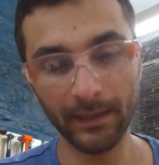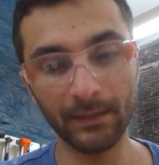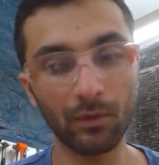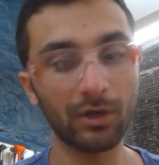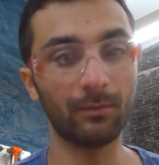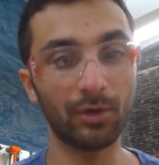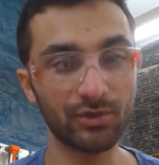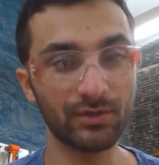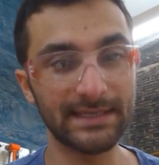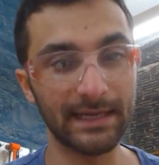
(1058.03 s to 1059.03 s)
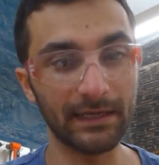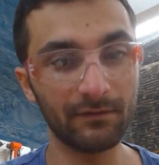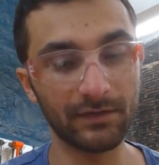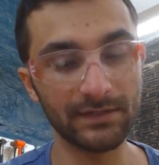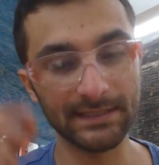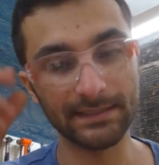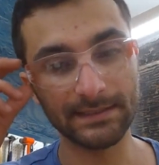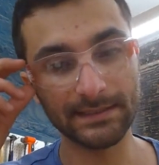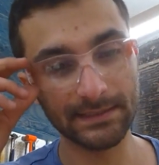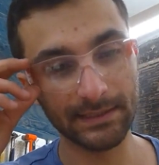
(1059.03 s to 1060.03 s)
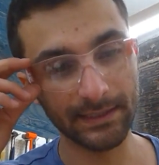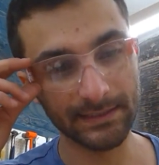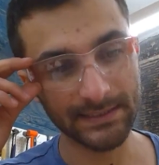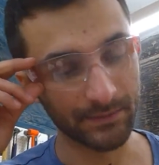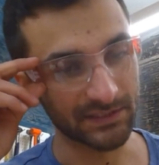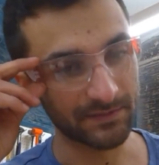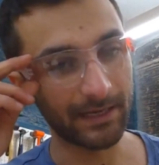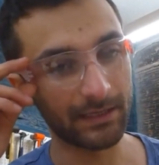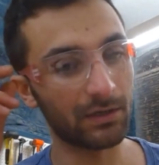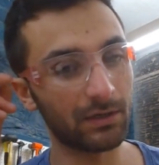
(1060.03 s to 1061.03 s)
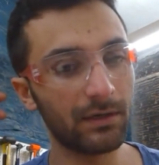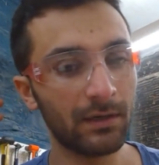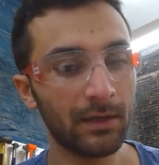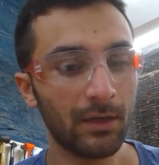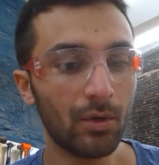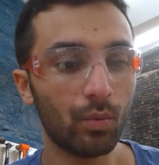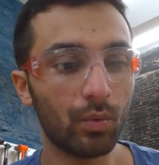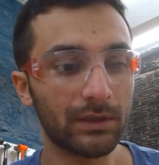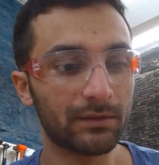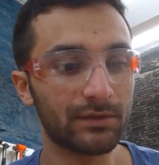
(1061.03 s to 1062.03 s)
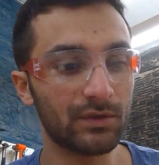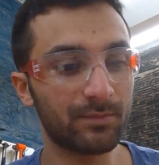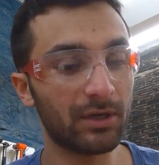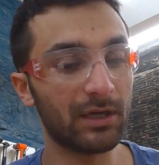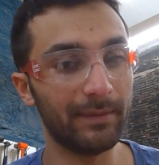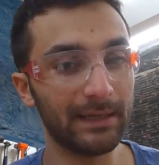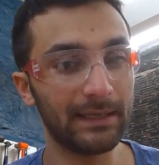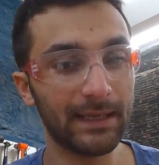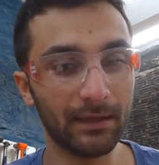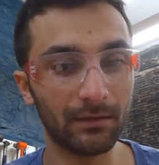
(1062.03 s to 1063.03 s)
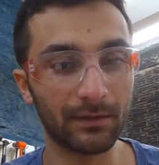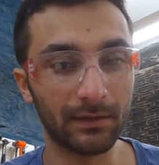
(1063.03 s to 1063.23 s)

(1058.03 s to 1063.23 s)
In a more commercial setting versus in someone's backyard, what they'll do is put it in a big kiln.